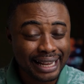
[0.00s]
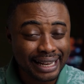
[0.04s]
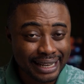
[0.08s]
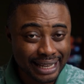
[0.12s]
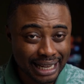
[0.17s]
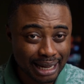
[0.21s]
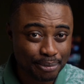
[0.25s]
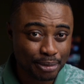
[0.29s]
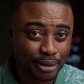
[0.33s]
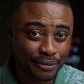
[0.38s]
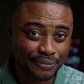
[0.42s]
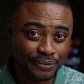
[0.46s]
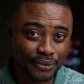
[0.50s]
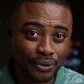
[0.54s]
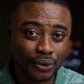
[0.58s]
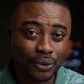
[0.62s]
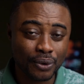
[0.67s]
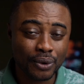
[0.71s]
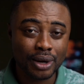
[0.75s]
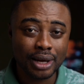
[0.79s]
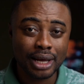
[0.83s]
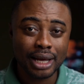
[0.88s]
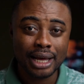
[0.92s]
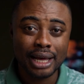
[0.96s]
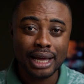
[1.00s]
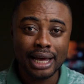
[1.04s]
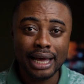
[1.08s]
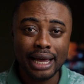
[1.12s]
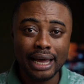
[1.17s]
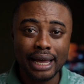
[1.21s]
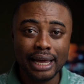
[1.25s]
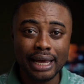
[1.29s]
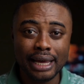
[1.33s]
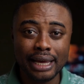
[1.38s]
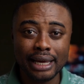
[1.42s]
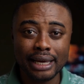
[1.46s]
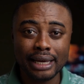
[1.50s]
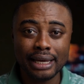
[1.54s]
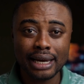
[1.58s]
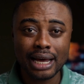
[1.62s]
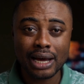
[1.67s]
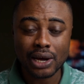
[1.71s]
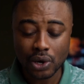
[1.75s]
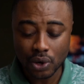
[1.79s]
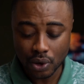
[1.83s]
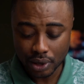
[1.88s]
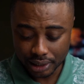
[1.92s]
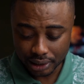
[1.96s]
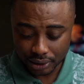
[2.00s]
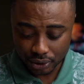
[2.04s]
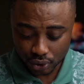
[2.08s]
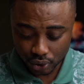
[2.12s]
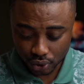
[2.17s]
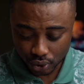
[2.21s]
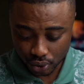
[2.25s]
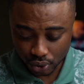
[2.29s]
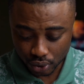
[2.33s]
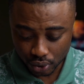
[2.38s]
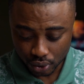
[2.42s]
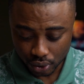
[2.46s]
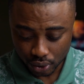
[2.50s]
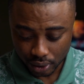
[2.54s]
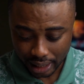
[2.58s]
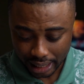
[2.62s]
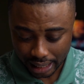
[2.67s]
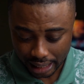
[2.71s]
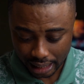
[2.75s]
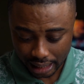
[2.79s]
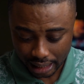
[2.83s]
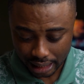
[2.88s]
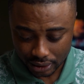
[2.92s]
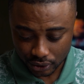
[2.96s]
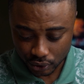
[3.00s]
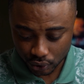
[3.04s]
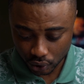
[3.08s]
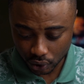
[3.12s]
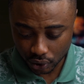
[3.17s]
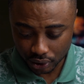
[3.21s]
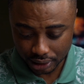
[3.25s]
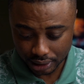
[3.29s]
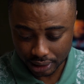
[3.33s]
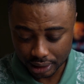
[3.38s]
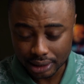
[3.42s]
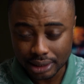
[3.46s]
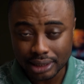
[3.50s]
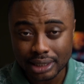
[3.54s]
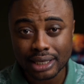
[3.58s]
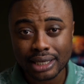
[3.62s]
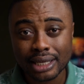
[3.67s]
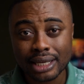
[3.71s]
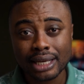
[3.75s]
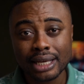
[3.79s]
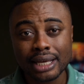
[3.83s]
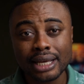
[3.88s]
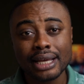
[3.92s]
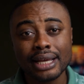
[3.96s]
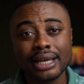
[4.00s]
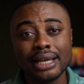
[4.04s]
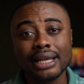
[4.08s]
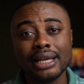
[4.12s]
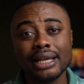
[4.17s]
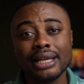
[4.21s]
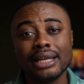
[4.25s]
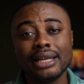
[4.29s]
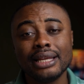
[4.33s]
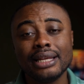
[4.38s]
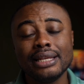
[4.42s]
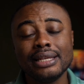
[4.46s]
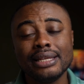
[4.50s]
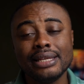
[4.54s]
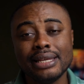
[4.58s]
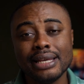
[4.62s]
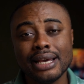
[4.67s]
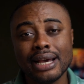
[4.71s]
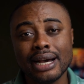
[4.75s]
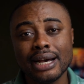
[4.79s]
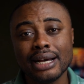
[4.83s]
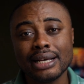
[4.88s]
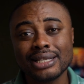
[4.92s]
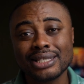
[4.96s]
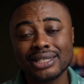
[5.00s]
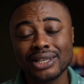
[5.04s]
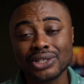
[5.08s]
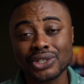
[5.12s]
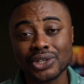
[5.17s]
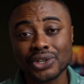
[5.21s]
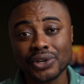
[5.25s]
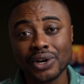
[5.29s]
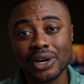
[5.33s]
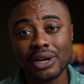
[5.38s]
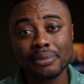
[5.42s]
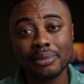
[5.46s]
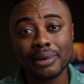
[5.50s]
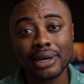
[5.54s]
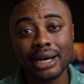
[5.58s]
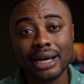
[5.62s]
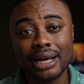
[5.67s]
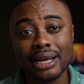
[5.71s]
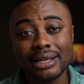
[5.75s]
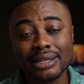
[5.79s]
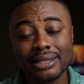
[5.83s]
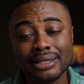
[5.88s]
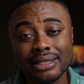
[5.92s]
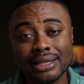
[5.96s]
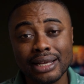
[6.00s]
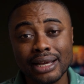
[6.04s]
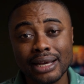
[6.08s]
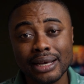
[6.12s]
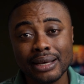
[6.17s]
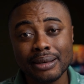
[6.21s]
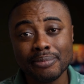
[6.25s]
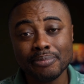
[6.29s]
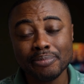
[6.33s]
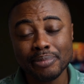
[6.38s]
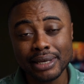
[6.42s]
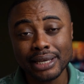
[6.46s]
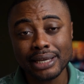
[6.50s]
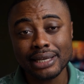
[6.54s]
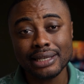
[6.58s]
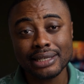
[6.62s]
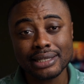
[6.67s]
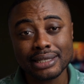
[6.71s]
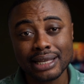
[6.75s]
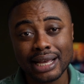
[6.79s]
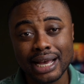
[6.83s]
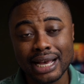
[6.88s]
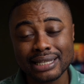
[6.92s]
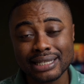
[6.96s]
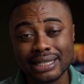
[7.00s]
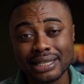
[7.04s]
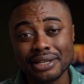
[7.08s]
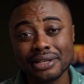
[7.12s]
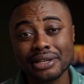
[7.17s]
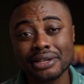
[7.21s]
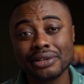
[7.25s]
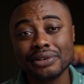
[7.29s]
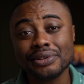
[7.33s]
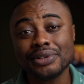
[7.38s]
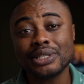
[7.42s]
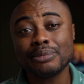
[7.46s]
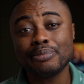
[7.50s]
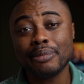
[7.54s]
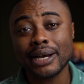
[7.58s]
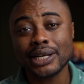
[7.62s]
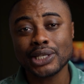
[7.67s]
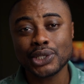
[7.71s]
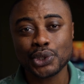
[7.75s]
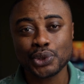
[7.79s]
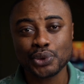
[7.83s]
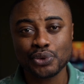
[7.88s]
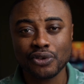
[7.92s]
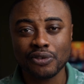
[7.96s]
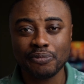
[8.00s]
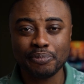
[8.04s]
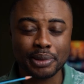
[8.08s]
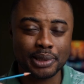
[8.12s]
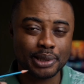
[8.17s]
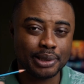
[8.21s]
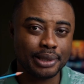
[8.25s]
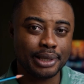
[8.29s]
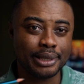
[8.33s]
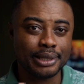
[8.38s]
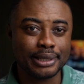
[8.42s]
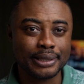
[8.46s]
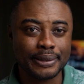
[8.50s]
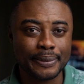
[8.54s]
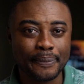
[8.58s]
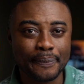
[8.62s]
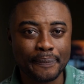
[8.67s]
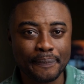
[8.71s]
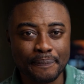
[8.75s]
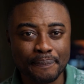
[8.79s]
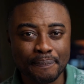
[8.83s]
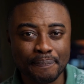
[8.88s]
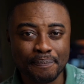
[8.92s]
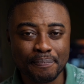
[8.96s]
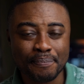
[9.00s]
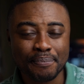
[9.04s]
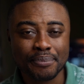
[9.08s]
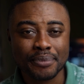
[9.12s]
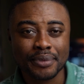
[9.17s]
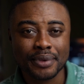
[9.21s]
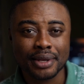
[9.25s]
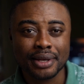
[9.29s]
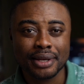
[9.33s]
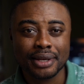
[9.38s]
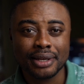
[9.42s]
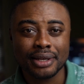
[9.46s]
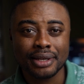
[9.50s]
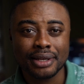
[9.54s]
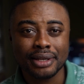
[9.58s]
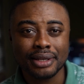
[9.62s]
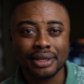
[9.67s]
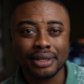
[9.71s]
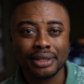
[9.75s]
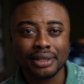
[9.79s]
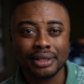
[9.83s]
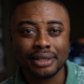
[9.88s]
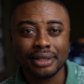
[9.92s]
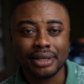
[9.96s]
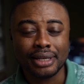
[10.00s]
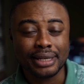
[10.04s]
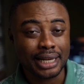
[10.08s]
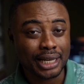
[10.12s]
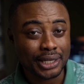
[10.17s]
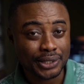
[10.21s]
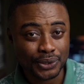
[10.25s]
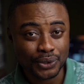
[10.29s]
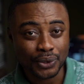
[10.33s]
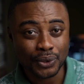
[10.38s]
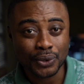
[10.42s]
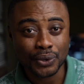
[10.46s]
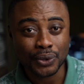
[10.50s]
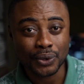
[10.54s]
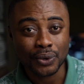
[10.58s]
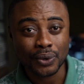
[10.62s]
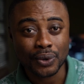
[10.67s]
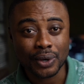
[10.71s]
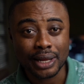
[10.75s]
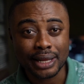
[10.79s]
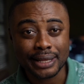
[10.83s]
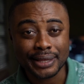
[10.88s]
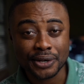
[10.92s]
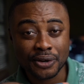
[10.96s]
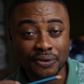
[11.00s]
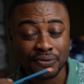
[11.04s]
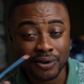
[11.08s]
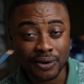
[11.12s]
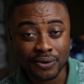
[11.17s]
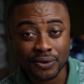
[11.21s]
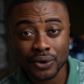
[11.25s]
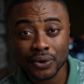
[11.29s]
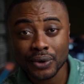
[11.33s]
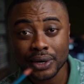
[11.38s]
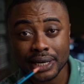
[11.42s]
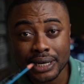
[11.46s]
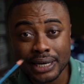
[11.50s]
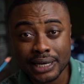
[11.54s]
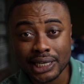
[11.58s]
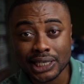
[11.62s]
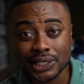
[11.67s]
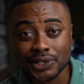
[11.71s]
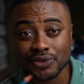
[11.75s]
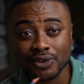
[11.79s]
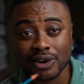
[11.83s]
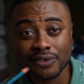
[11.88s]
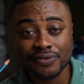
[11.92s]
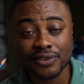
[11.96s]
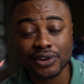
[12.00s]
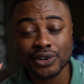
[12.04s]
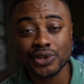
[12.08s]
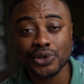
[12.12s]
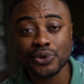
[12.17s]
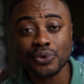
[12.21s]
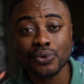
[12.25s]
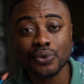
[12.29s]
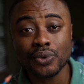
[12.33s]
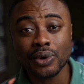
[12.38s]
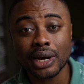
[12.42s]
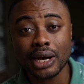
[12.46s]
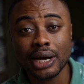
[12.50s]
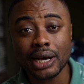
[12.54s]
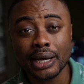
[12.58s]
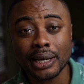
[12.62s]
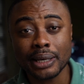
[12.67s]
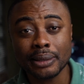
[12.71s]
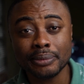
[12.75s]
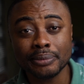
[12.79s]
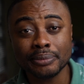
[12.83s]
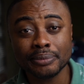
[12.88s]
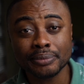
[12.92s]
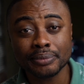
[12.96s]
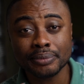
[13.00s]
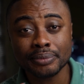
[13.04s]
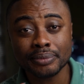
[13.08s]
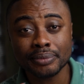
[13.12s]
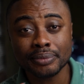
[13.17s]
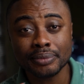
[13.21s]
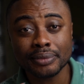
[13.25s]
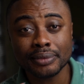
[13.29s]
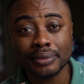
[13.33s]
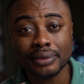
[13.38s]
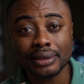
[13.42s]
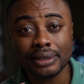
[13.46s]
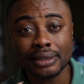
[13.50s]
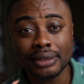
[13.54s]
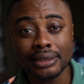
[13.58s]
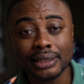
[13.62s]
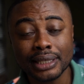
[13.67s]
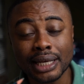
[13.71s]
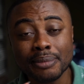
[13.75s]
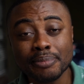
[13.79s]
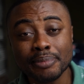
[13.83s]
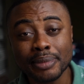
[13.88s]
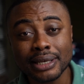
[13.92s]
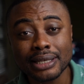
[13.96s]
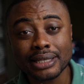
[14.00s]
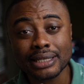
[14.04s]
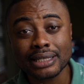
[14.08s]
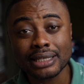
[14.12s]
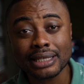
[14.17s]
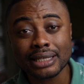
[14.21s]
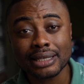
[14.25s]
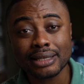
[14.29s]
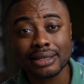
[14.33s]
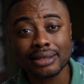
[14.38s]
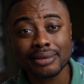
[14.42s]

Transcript: than before. And according to sources, their subscriber base has increased by 12%. And that's not all. The overall industry revenue numbers